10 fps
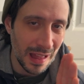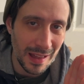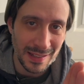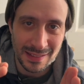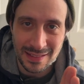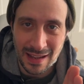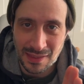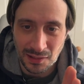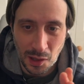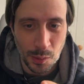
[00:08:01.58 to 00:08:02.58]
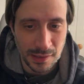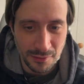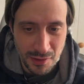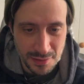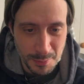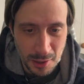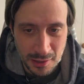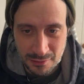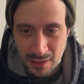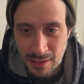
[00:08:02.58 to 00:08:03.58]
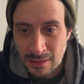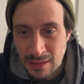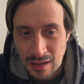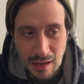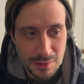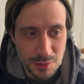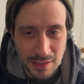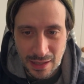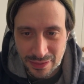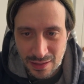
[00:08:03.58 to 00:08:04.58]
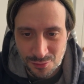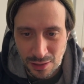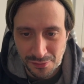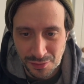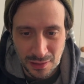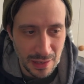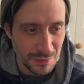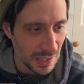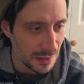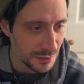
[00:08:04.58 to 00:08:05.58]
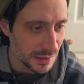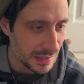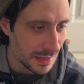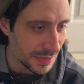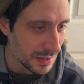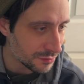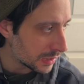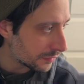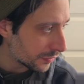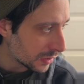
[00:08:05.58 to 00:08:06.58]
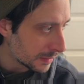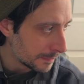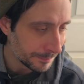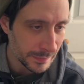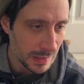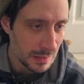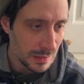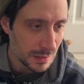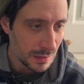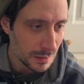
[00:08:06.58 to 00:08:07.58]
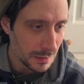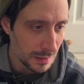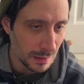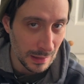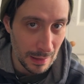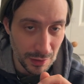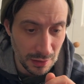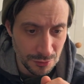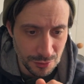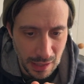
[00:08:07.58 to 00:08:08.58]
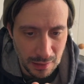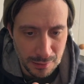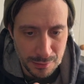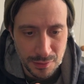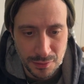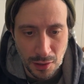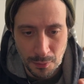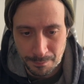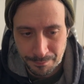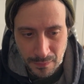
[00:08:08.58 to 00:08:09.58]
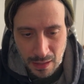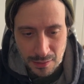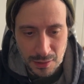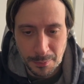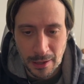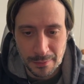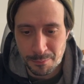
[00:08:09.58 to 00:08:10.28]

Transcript: the high end and the low end of this market, right? You could get this ring for $11. You could get this ring for $1,100. So you could probably